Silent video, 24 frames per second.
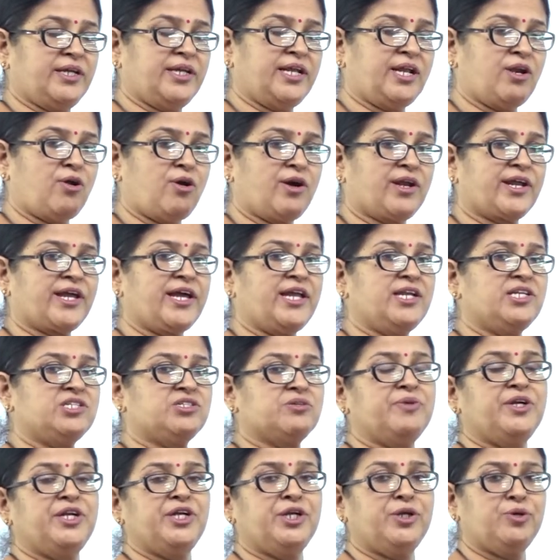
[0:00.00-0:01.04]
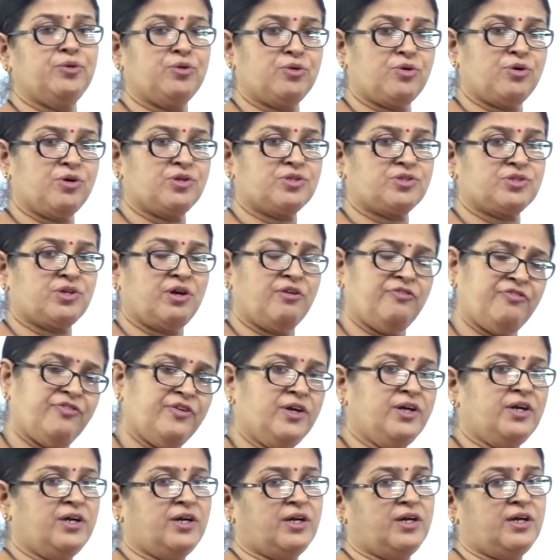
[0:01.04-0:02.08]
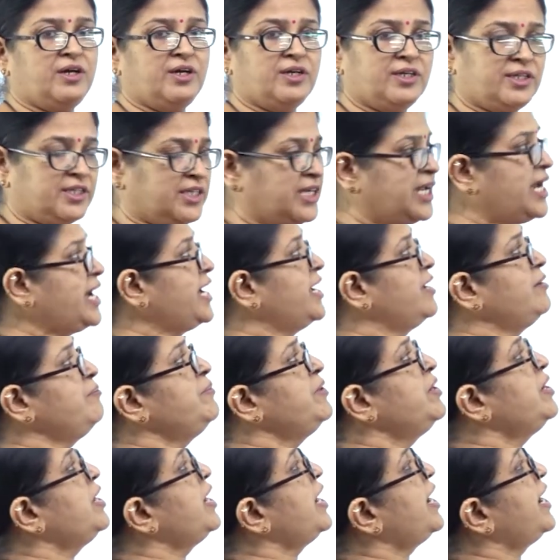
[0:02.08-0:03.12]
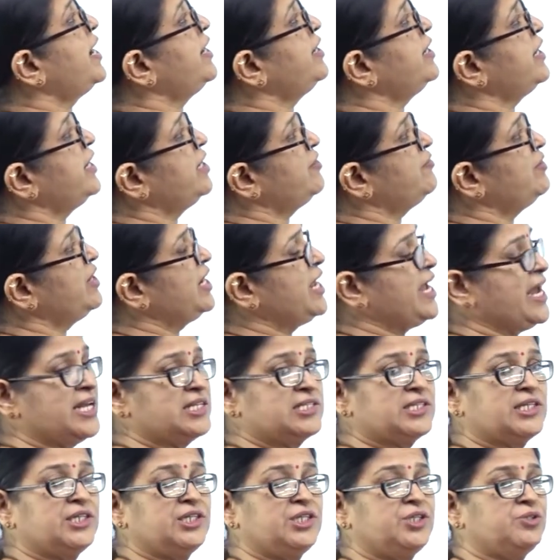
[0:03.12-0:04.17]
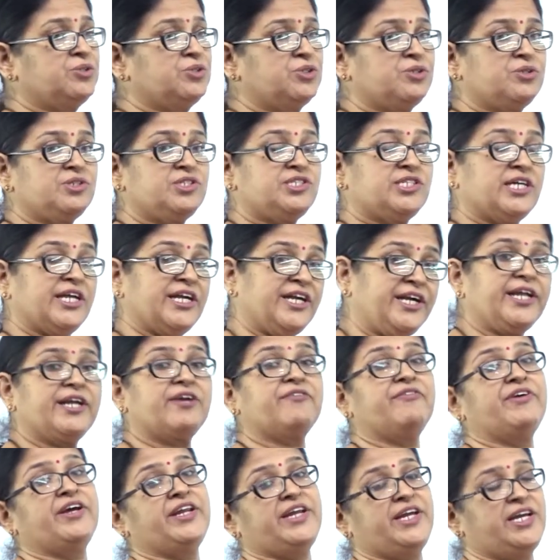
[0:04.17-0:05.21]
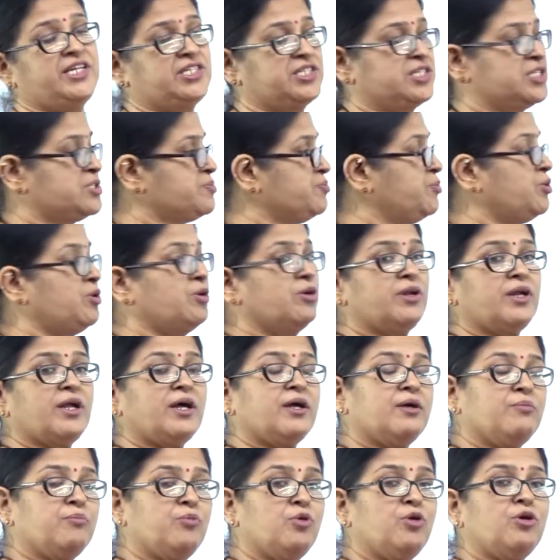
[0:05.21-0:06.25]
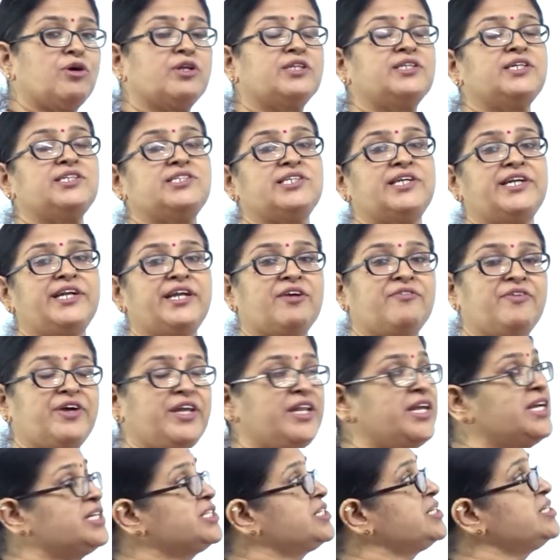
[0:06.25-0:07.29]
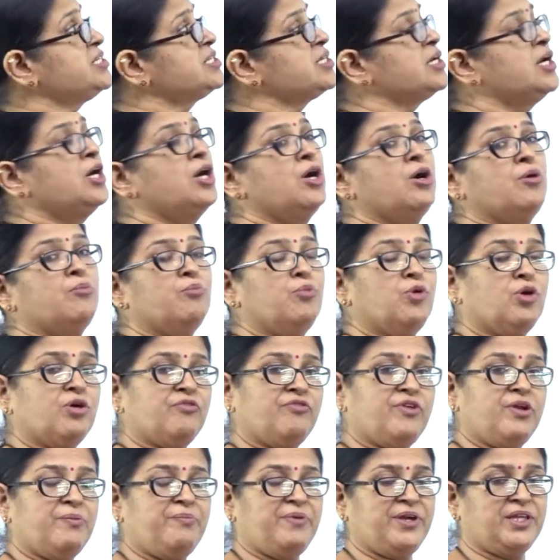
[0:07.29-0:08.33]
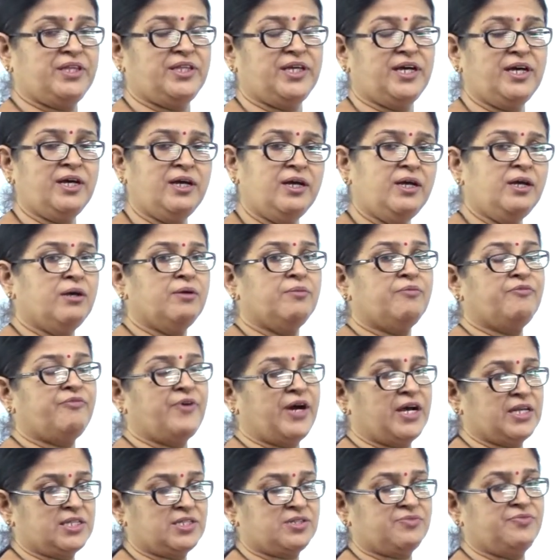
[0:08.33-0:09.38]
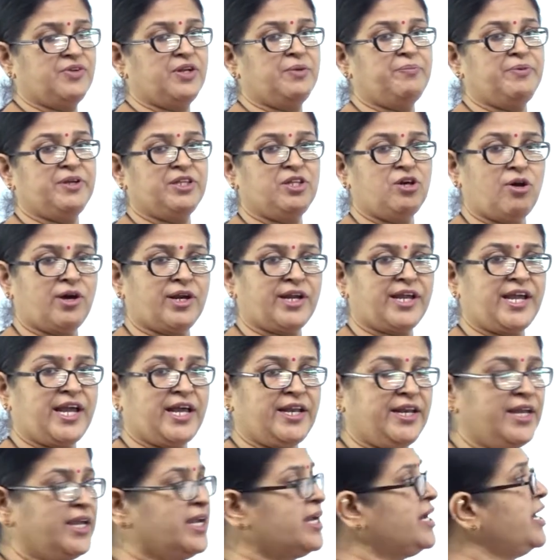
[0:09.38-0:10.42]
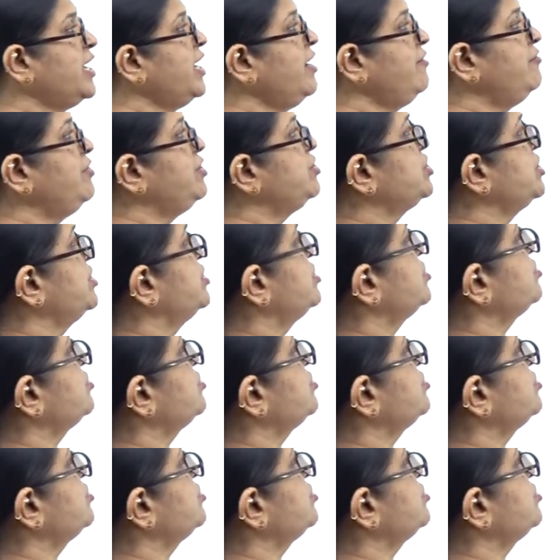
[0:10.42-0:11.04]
in an organism in due course of uh, time, and it will hasten due to genetic variations. More, more the genetic variations, more will be the fast will be the organic evolution.